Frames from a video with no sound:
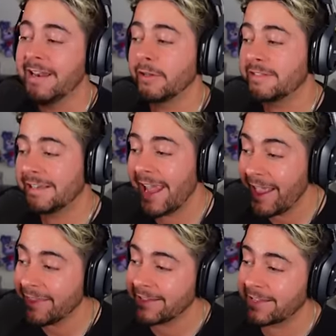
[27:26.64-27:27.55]
Now, to
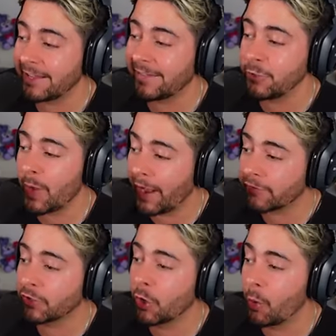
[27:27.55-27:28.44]
get this ending, you have
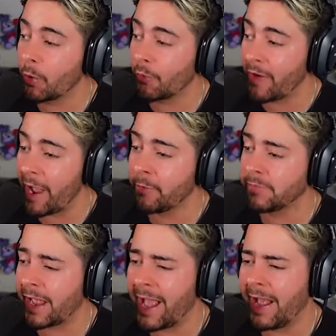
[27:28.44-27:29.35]
to go
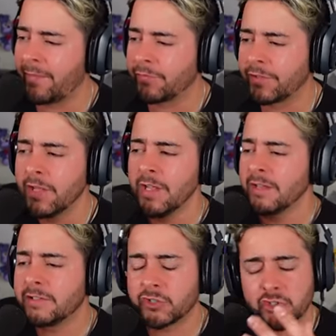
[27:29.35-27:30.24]
around and
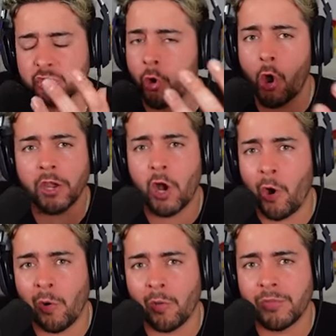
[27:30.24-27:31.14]
destroy
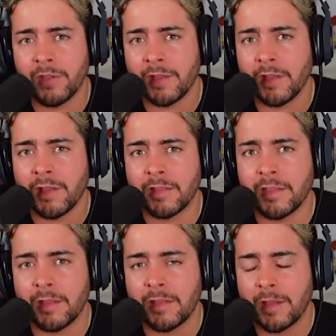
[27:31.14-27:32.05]
all the
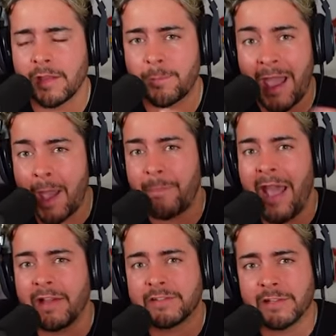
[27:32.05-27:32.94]
the, the, the
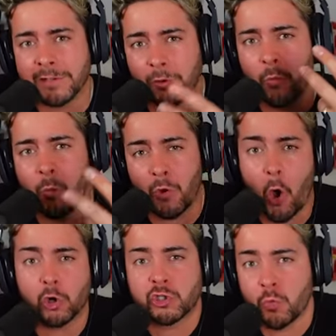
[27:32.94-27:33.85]
pat-pats, the little
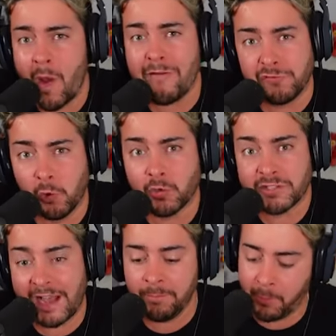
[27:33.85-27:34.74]
caution wet floor
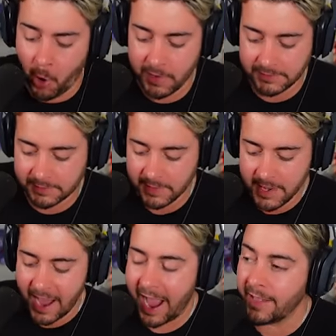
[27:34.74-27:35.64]
sign boys.
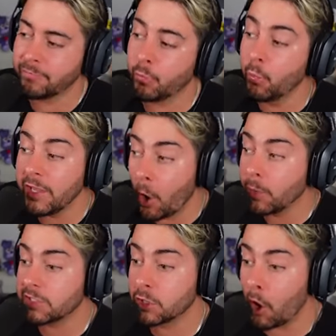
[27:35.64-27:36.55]
And we
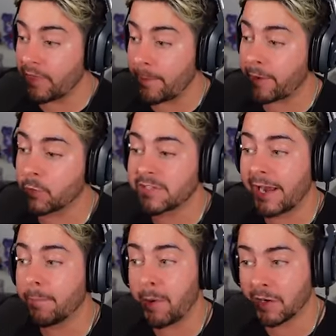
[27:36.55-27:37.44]
always thought that, but it was
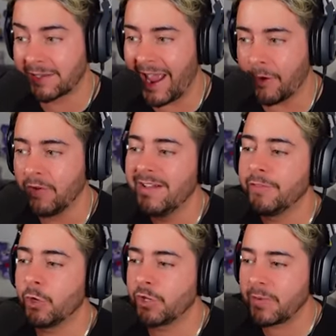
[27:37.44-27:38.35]
kind of bugged out.
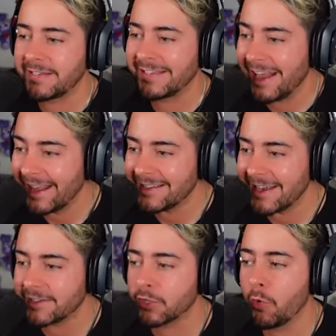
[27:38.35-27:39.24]
The only way to get
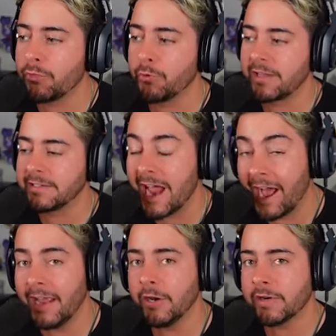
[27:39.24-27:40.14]
it is to go through the
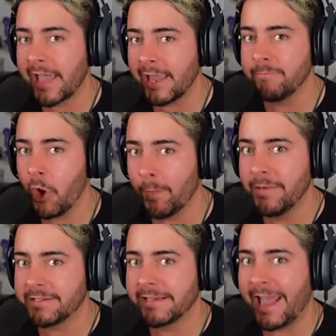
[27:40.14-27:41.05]
entire game, not
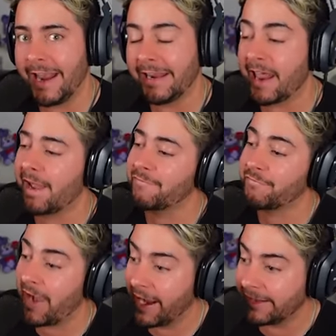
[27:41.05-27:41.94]
missing any, and I've
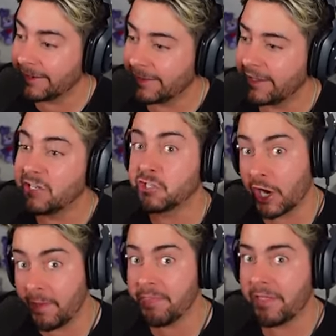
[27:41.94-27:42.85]
finally
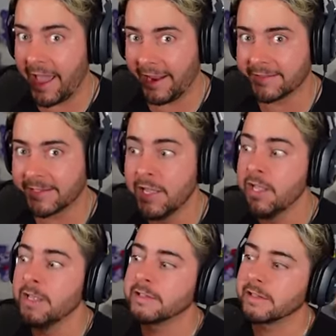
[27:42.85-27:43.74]
done that.
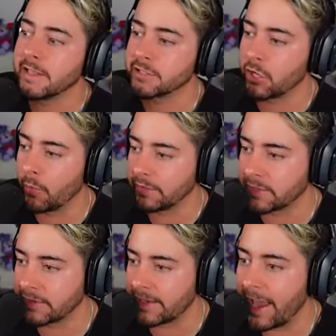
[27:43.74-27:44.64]
So let's go into
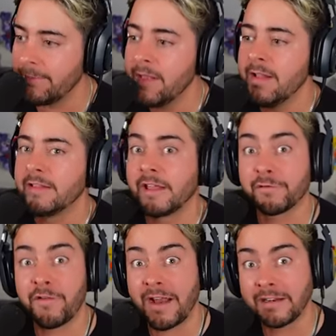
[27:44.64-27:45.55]
the game, let's
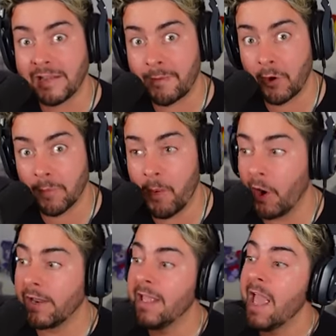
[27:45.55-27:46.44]
find Glamrock
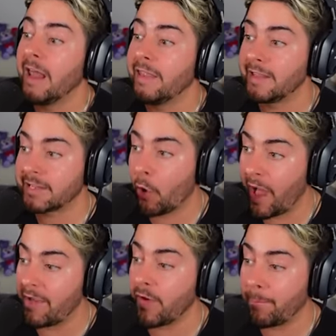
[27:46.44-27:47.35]
Bonnie, and let's all
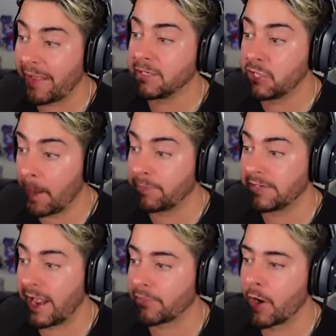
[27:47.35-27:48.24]
have a big dub
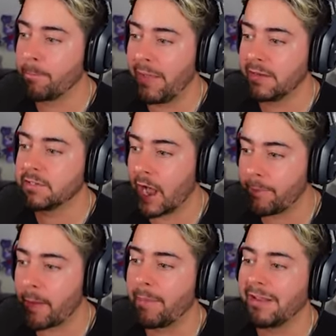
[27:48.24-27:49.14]
together. A big
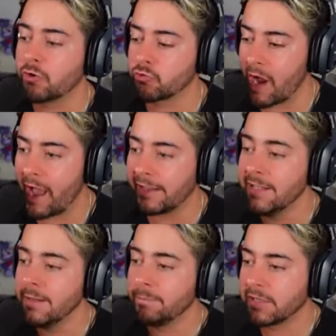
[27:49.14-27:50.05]
dub, a big cry,
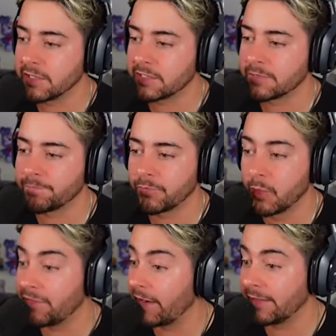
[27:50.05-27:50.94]
because
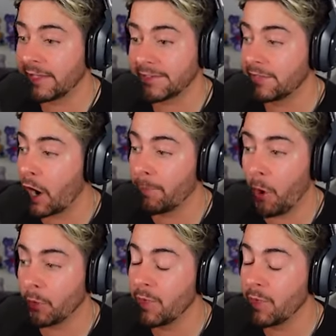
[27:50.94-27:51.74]
we finally get to see our boy.